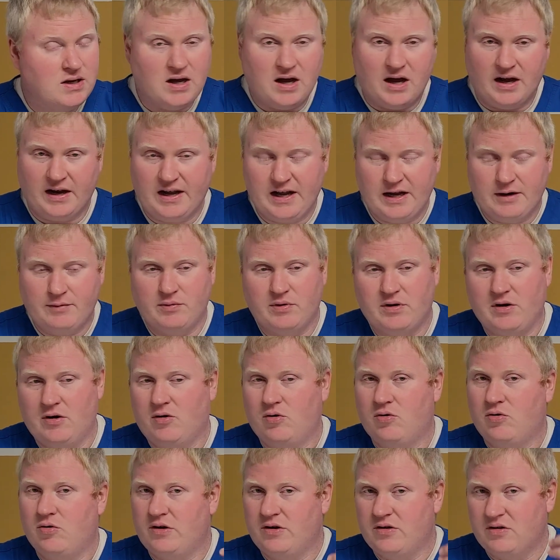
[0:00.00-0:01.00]
Again, when our
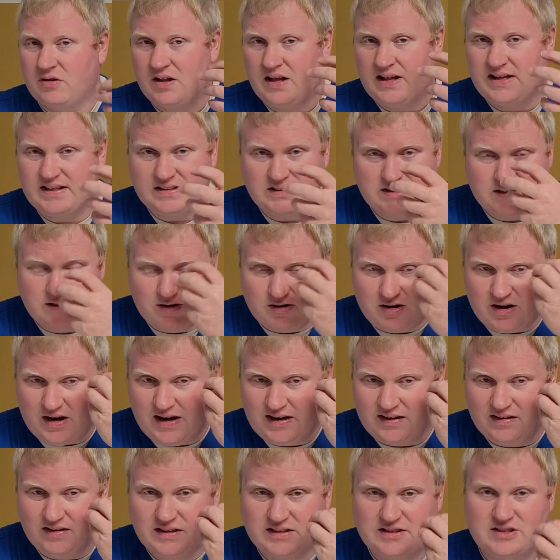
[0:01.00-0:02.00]
oil glands in our
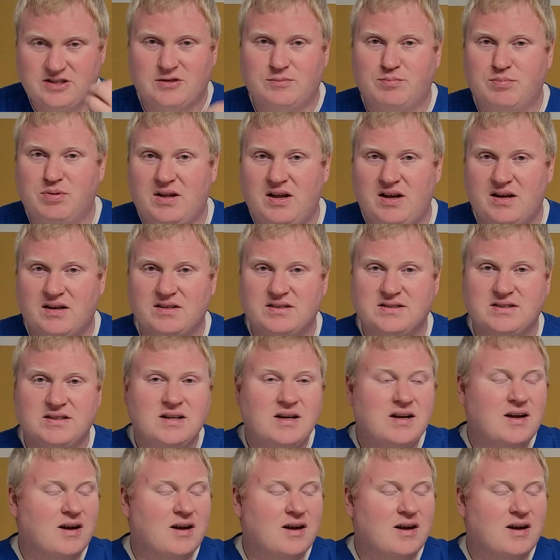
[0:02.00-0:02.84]
eyelids are plugged,